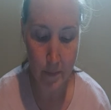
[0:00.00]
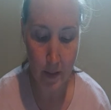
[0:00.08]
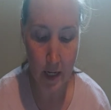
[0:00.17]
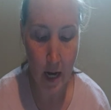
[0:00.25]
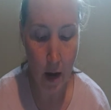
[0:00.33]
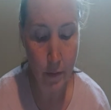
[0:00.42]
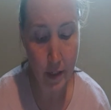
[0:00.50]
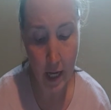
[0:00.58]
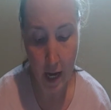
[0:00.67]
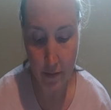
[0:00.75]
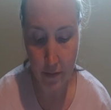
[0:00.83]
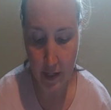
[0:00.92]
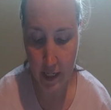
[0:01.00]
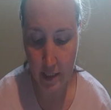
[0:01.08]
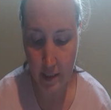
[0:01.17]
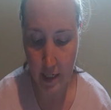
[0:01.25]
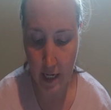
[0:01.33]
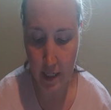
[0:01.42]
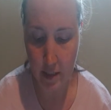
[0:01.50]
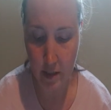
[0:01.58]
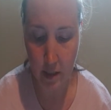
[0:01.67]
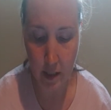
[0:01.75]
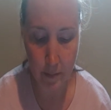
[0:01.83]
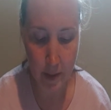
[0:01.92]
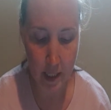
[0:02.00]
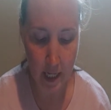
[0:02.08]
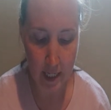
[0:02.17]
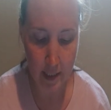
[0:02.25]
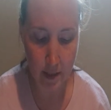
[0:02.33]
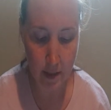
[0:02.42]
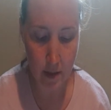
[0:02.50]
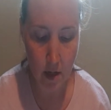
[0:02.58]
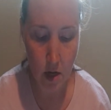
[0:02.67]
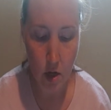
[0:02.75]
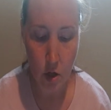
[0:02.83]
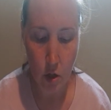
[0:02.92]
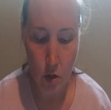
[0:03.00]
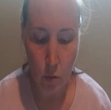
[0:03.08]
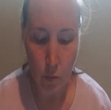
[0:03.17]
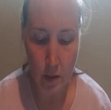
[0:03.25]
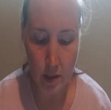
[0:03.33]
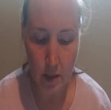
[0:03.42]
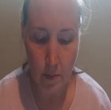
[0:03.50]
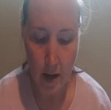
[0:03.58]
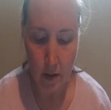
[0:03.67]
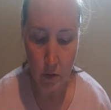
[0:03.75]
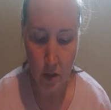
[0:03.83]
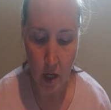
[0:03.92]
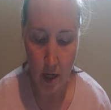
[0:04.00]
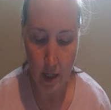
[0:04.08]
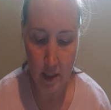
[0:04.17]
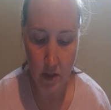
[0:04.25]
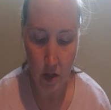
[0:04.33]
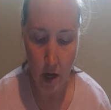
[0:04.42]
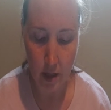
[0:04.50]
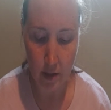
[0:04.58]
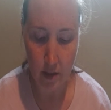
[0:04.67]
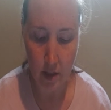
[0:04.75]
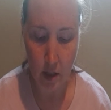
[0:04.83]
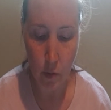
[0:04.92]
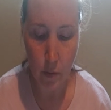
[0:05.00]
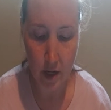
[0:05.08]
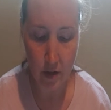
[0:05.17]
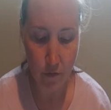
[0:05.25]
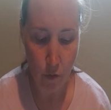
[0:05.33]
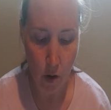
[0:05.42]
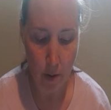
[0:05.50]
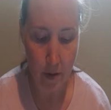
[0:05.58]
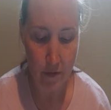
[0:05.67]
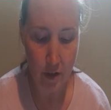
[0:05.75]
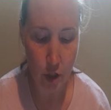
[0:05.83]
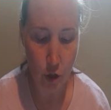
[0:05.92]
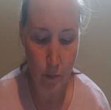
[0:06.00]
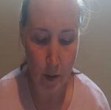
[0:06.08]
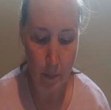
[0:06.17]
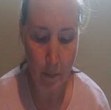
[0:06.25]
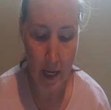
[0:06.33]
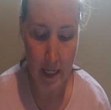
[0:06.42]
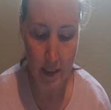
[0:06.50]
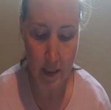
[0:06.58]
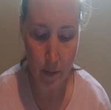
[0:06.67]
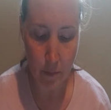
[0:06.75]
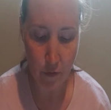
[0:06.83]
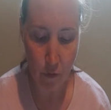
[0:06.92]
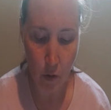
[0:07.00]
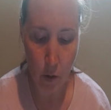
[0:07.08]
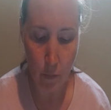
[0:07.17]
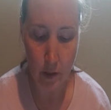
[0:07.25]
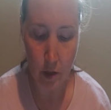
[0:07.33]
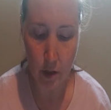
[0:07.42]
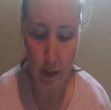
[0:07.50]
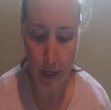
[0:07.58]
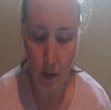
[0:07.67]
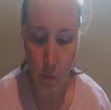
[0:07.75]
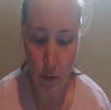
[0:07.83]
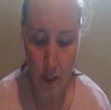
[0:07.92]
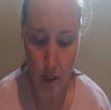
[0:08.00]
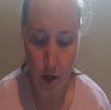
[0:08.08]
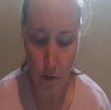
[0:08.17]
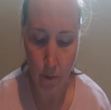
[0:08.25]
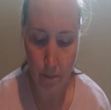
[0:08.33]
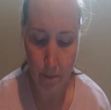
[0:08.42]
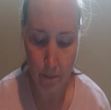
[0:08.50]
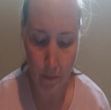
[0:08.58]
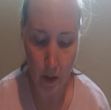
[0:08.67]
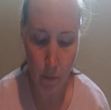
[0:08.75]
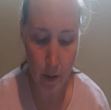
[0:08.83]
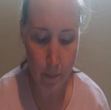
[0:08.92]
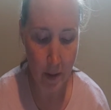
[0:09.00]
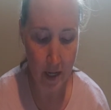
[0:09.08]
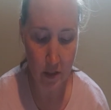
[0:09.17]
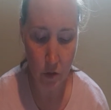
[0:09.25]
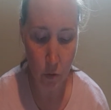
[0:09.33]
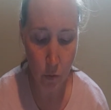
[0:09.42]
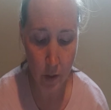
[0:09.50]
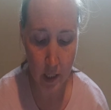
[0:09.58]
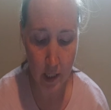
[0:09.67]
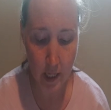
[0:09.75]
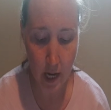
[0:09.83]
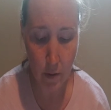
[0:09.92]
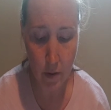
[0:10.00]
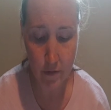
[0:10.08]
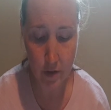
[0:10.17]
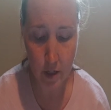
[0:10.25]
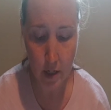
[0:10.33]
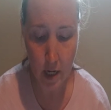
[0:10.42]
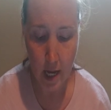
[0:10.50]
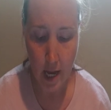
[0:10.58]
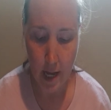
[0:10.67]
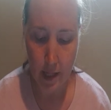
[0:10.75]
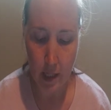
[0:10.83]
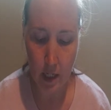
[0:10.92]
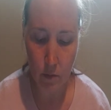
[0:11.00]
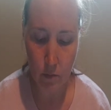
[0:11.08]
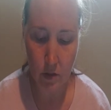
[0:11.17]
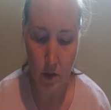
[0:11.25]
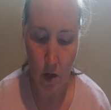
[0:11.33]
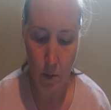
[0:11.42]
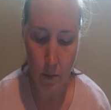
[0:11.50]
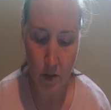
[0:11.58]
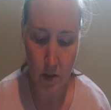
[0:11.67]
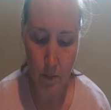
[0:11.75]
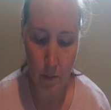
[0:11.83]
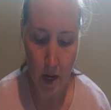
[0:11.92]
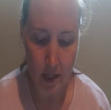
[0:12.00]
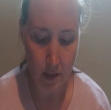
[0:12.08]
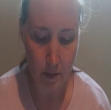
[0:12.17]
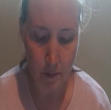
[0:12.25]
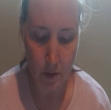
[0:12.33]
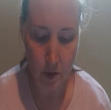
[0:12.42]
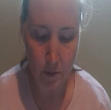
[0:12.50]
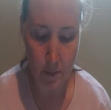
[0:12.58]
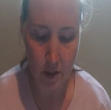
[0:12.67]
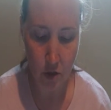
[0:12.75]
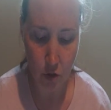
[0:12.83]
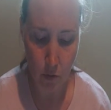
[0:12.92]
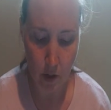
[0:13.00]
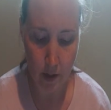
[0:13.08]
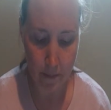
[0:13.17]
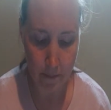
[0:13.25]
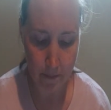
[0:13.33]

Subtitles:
Now and again they contained gleaming lights. Once the mouse thought he saw the silhouetted form of a human pacing before what looked like a window. It went by so quickly, however, that it was almost impossible to be sure.